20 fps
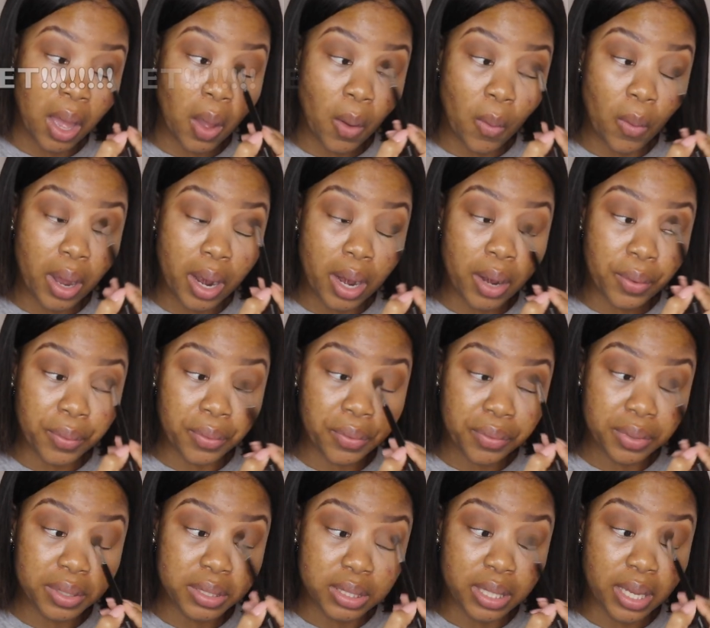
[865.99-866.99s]
What I know
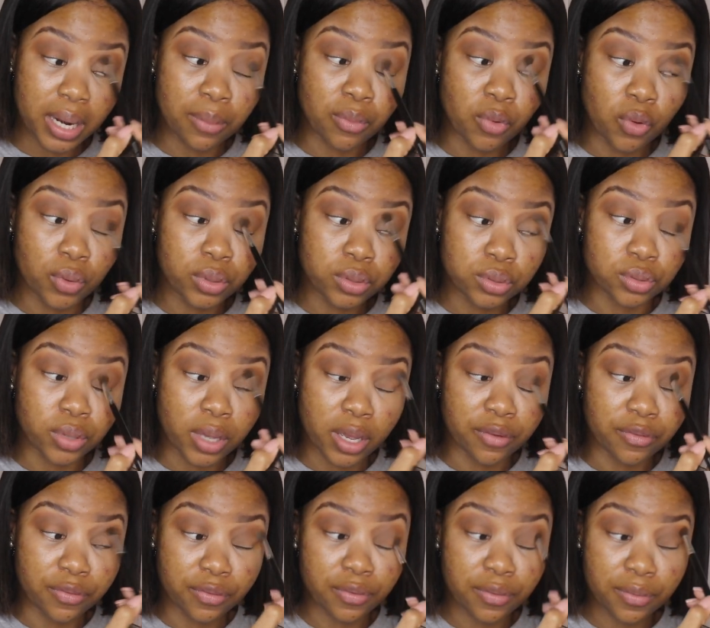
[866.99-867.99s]
is that like
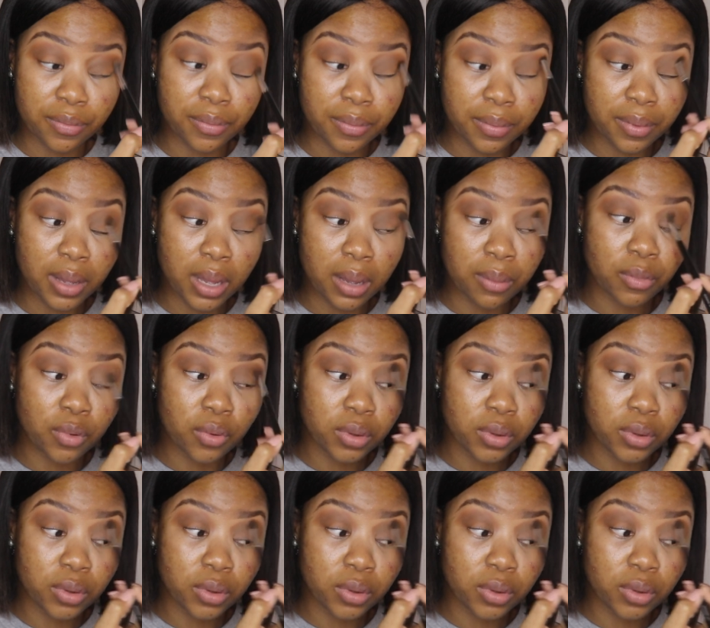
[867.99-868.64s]
I